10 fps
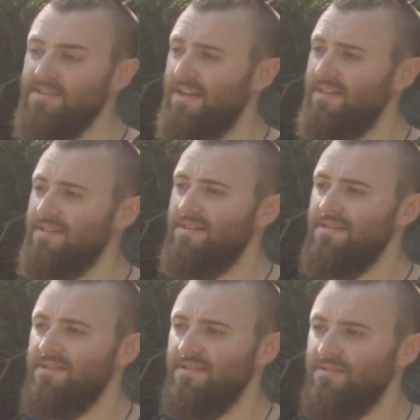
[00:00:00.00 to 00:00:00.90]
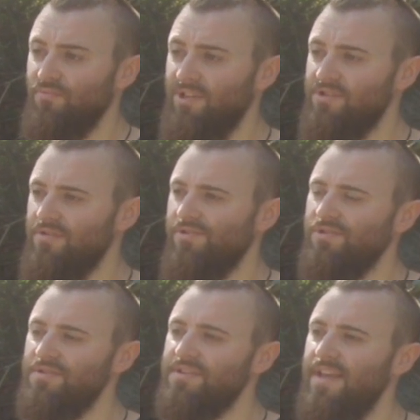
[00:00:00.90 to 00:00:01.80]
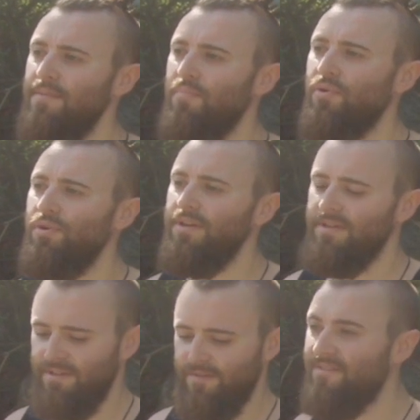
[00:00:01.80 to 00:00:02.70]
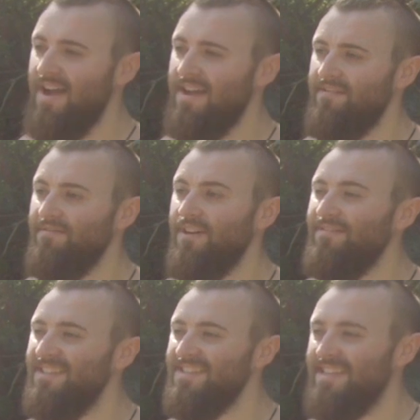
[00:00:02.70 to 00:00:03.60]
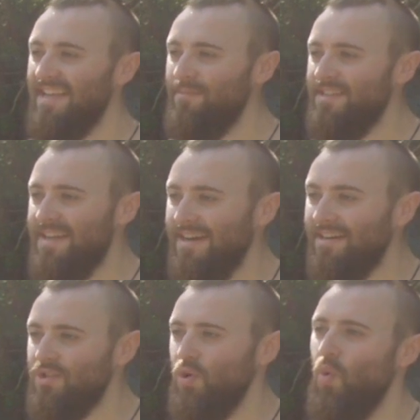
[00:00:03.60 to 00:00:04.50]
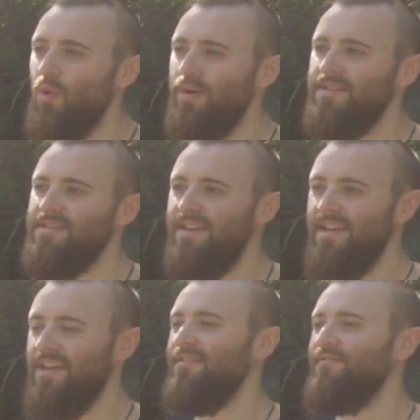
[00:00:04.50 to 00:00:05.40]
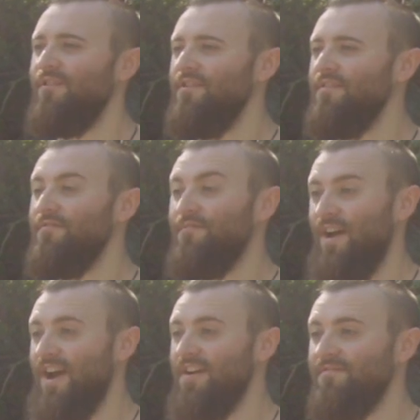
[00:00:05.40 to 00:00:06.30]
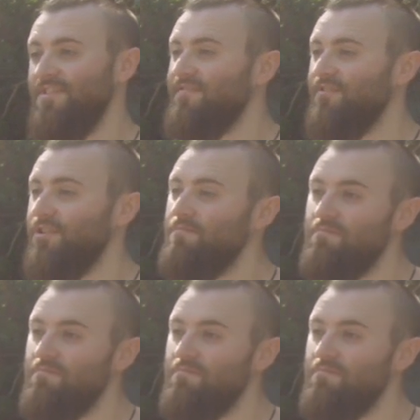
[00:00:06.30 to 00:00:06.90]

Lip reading: Scientists, researchers, they put 5 of the same exact toys in front of 5 different